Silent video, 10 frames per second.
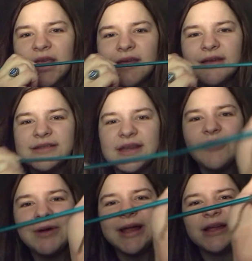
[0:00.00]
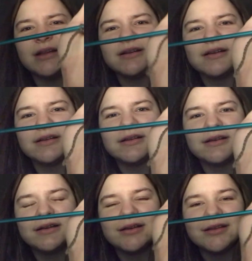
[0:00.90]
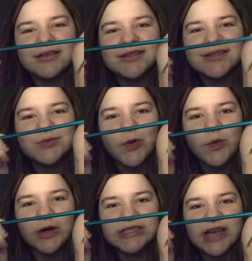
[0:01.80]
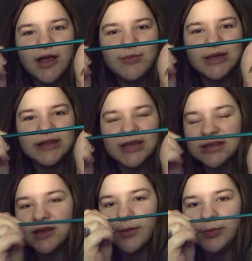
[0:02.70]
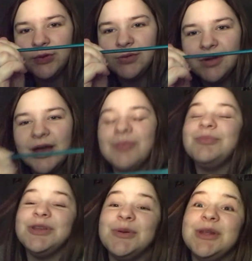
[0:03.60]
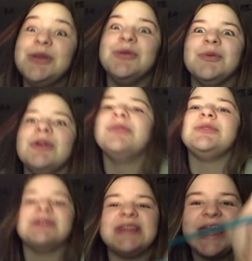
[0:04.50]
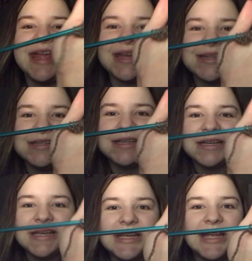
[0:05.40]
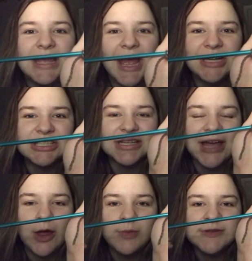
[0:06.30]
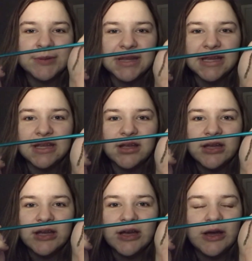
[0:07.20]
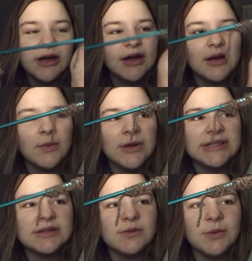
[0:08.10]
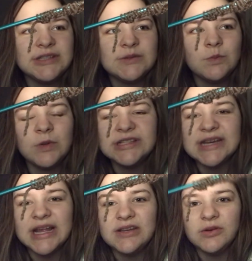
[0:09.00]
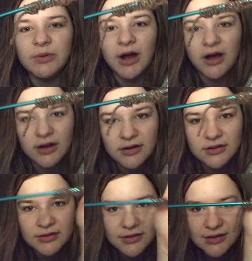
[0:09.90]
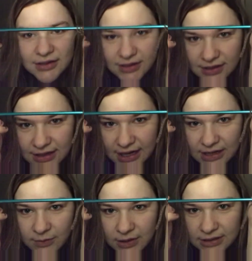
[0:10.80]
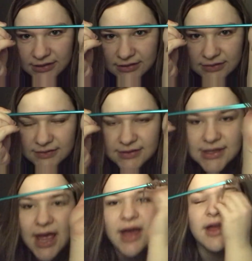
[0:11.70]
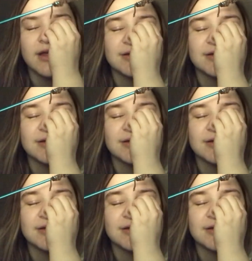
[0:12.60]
It's not right. This is what one time being like a beauty guru doing the hand actually helps, but like what did I do wrong? Can anyone I